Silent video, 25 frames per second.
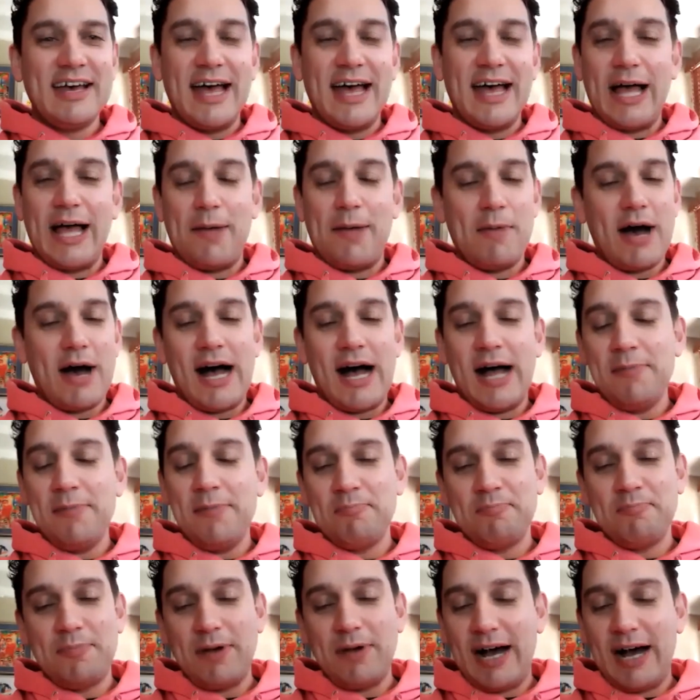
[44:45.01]

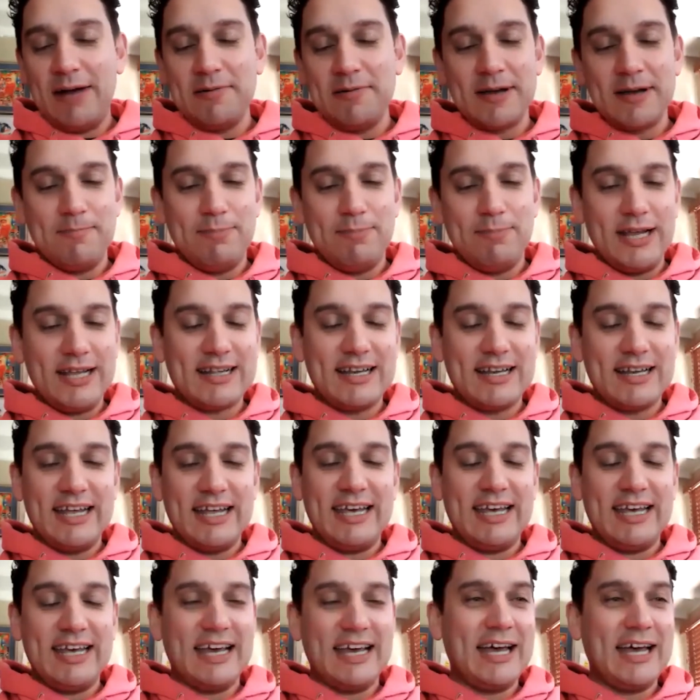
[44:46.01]
I'm
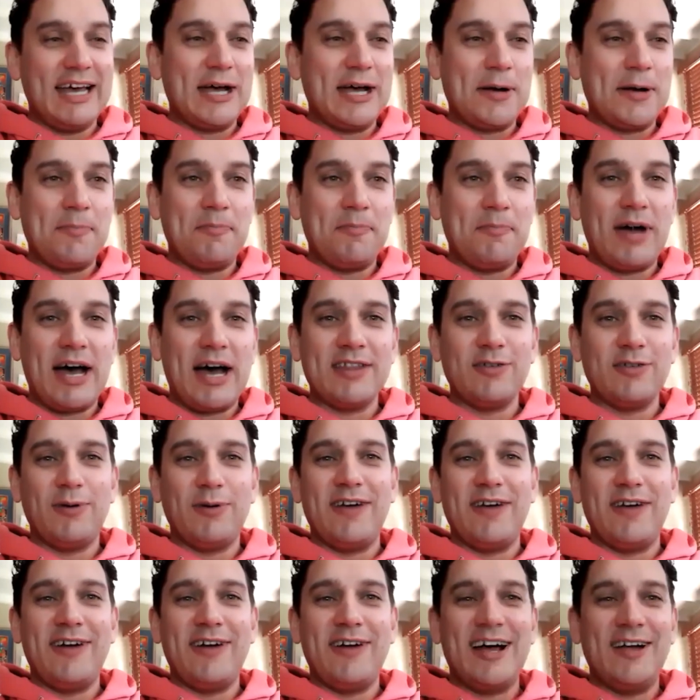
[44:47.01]
completely other way
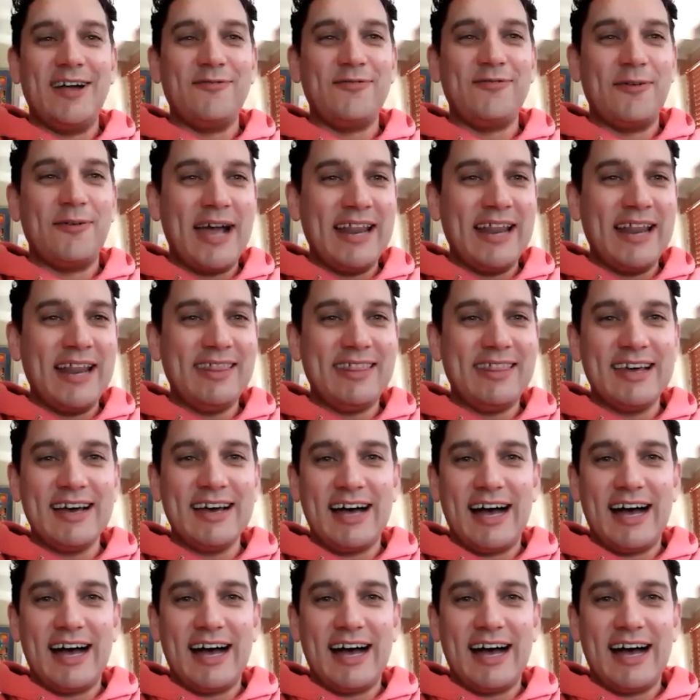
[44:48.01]
around from Anthea.